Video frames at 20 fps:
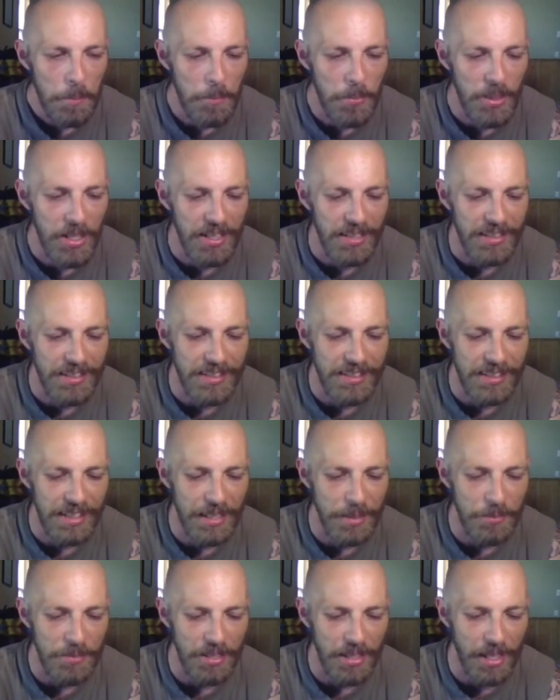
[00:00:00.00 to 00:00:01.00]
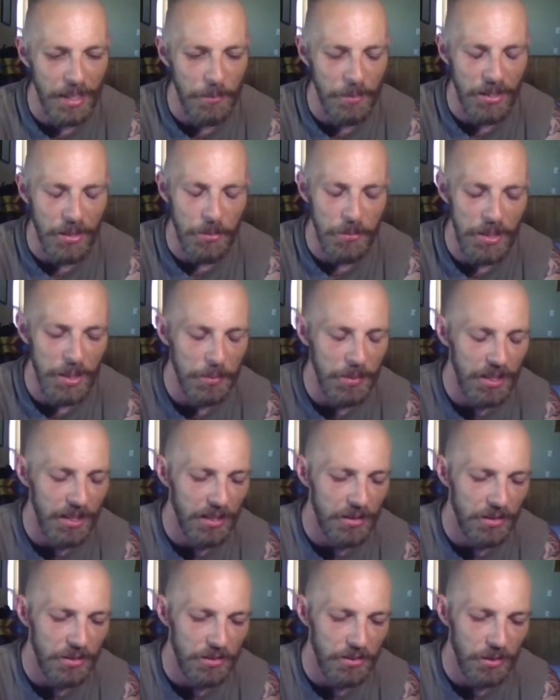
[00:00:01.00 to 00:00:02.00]
But at the same time, I know many, many
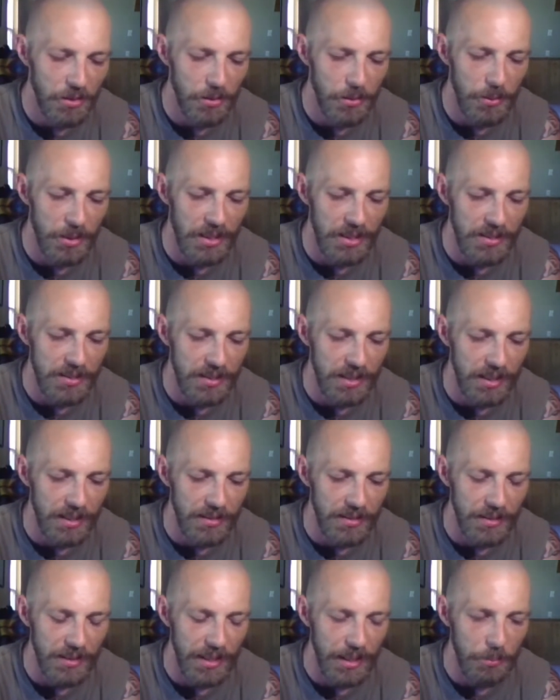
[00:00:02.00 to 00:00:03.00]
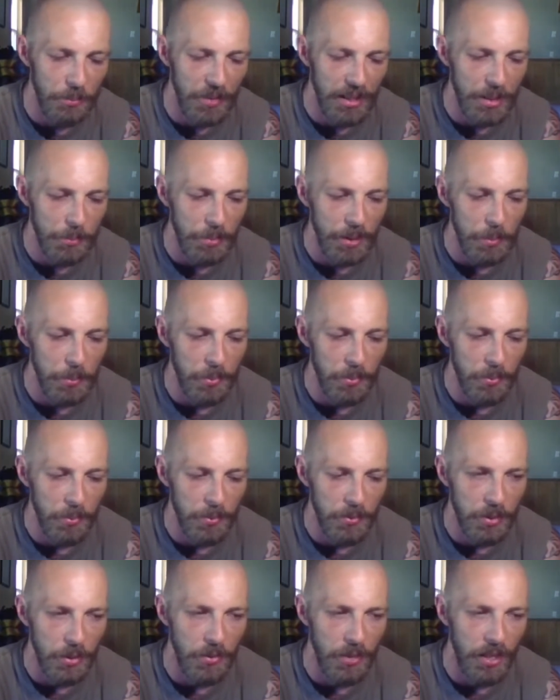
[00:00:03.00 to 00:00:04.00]
others struggle with these things, and many people
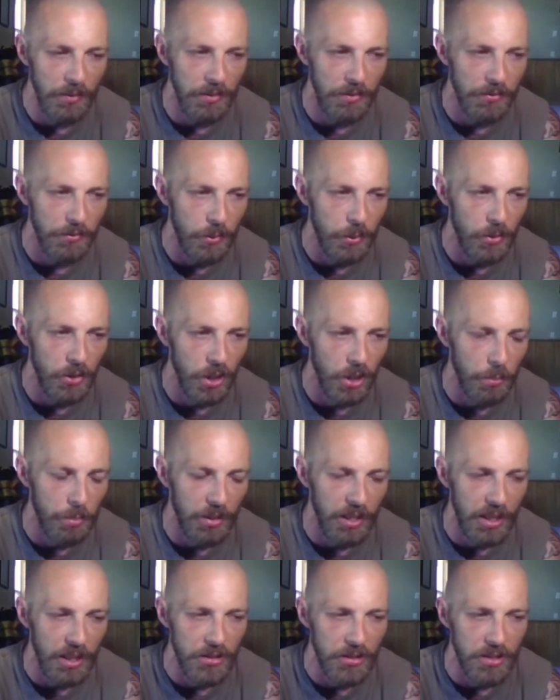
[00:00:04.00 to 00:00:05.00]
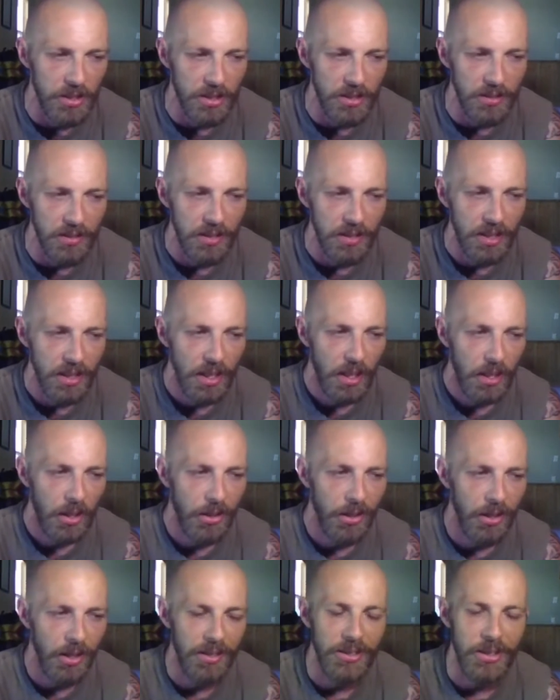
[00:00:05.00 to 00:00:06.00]
don't have a full comprehension
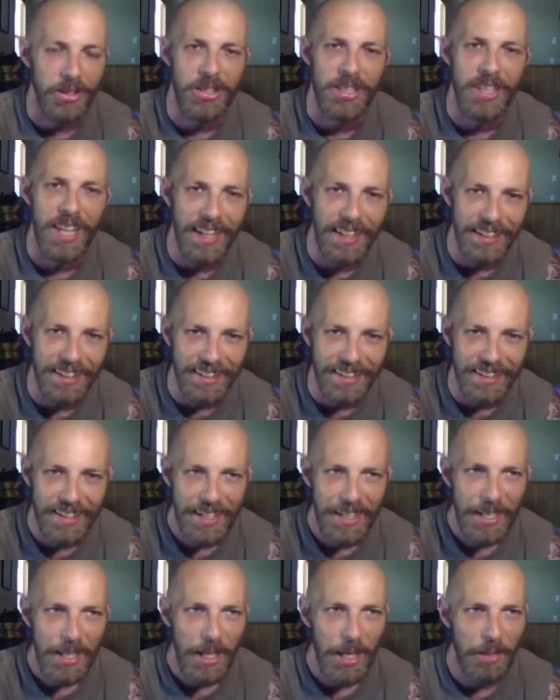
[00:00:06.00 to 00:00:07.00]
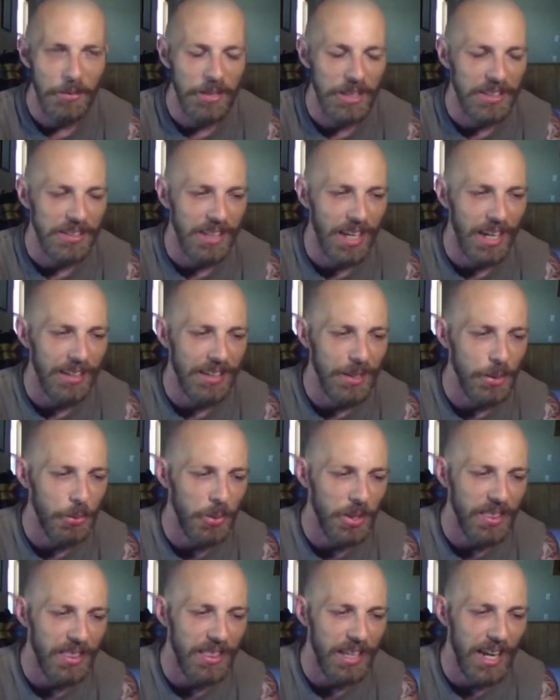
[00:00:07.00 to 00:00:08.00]
or understanding of exactly
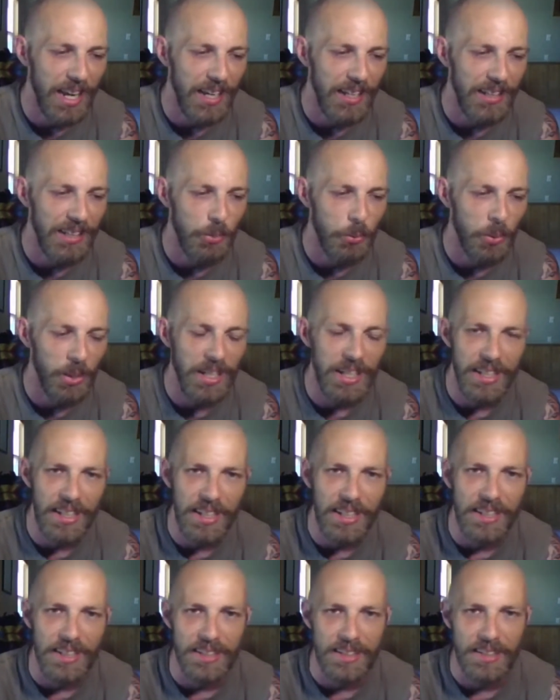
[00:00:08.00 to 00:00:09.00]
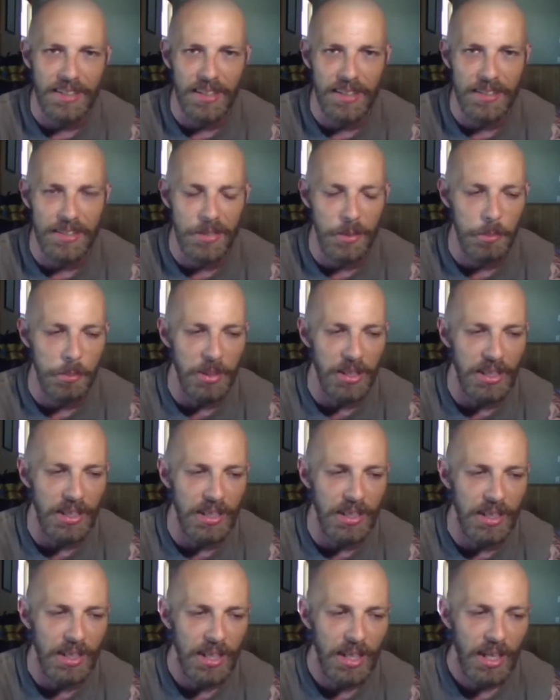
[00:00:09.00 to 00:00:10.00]
what it is to
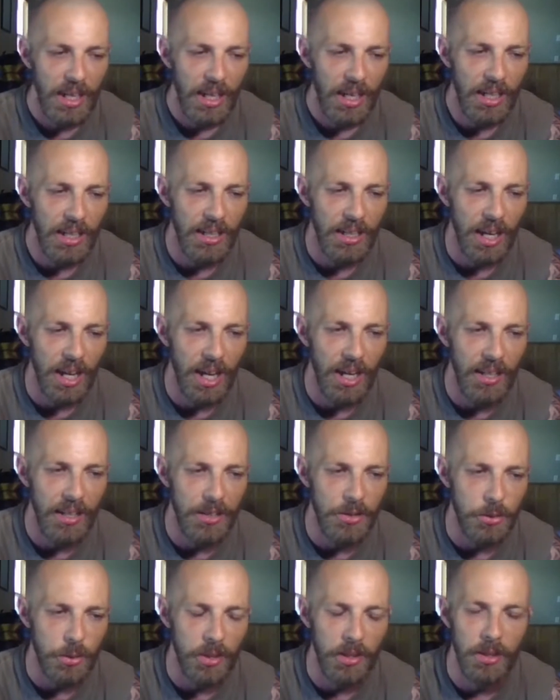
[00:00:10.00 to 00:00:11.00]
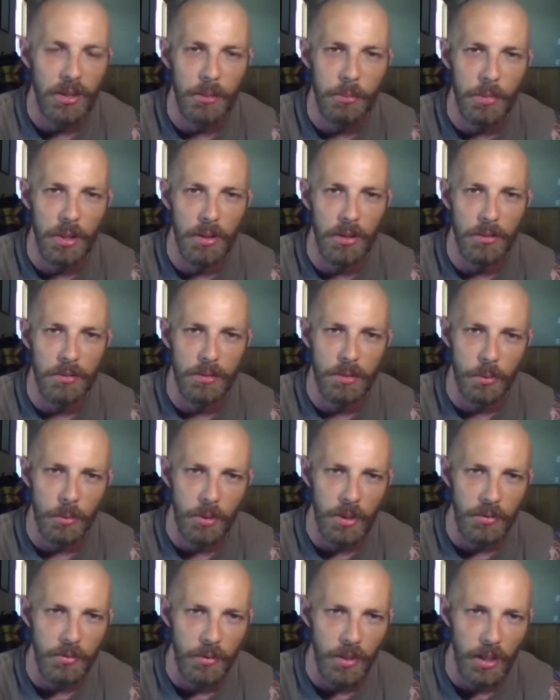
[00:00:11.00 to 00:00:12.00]
be in high adrenaline mode
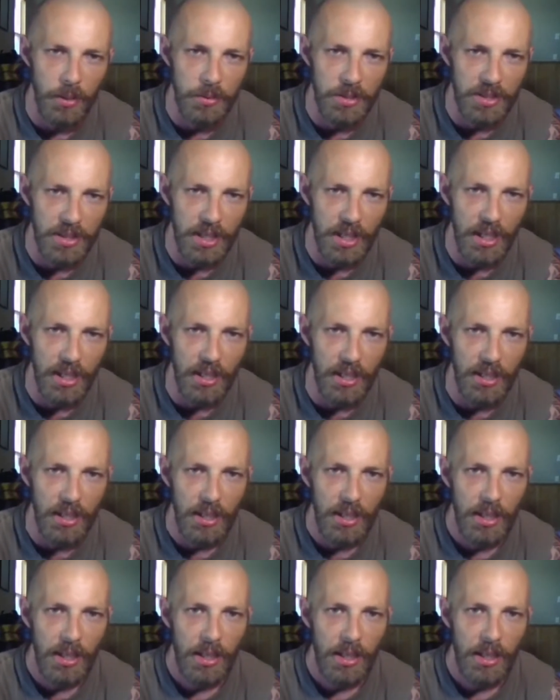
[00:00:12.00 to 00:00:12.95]
24 hours a day,